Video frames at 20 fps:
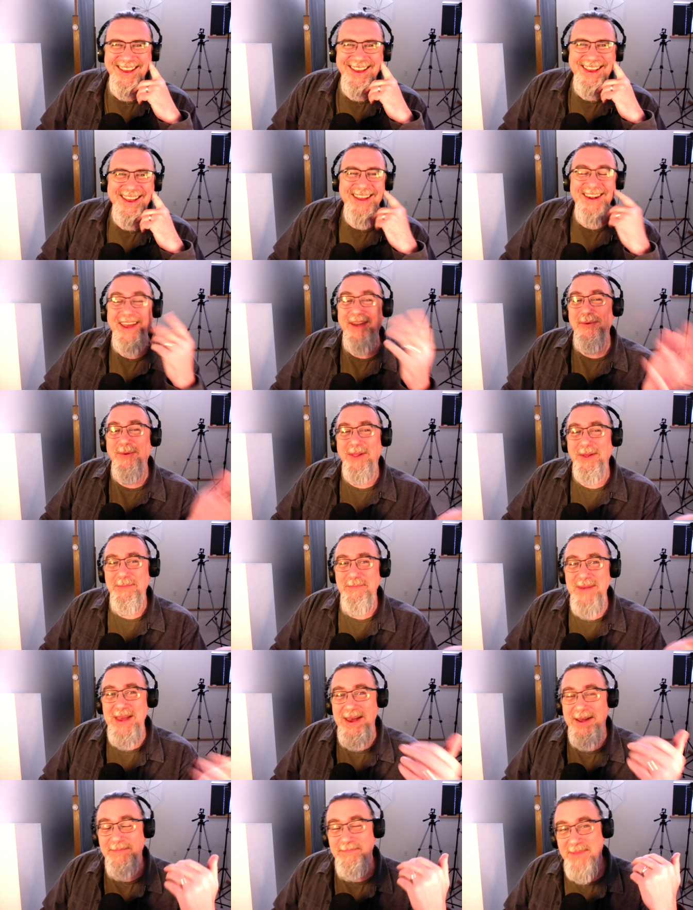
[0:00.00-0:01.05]
And I will
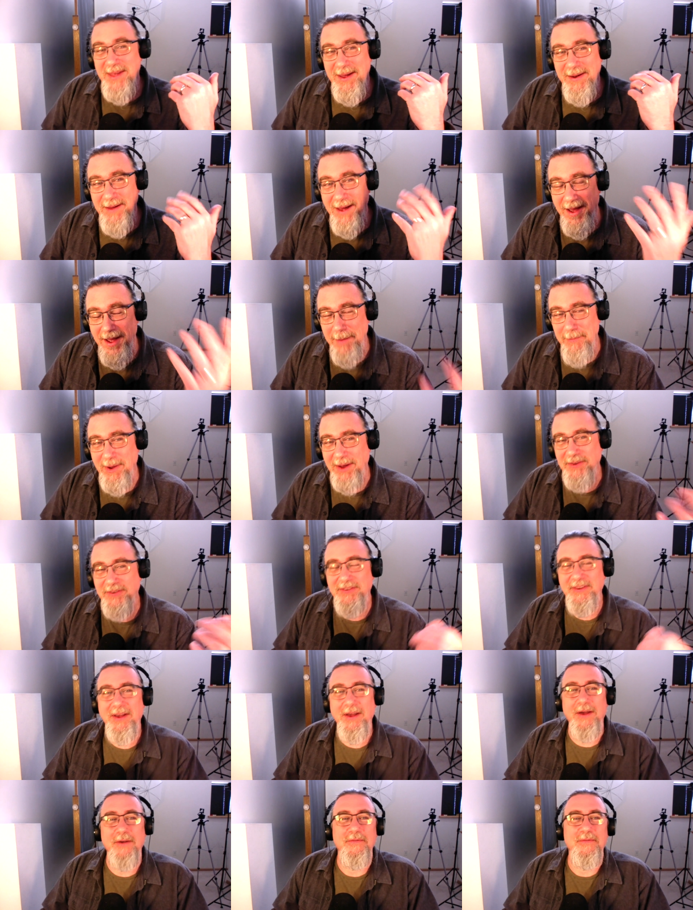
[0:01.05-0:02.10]
admit that I
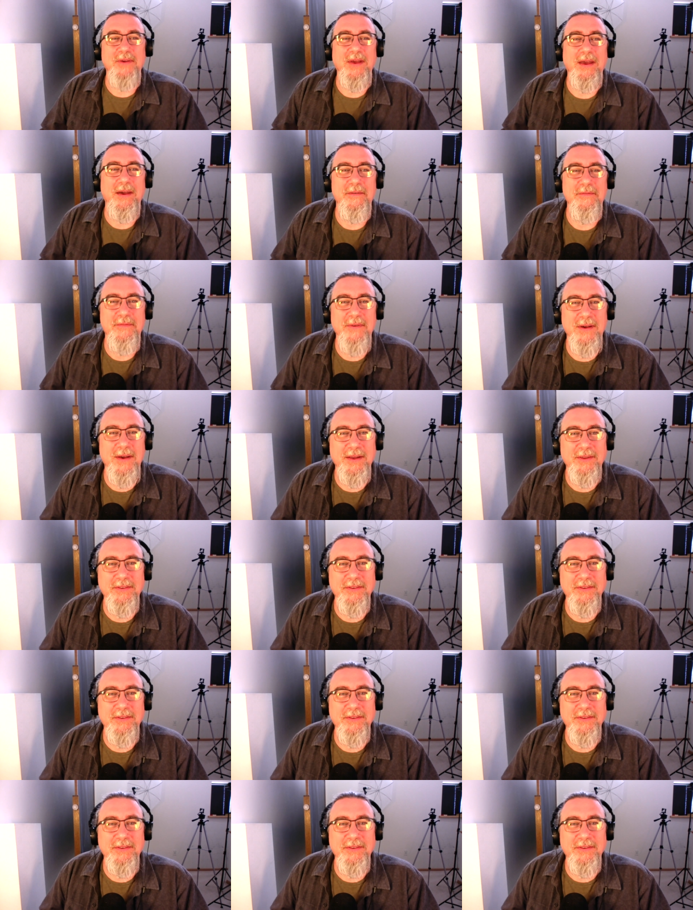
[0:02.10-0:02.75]
myself have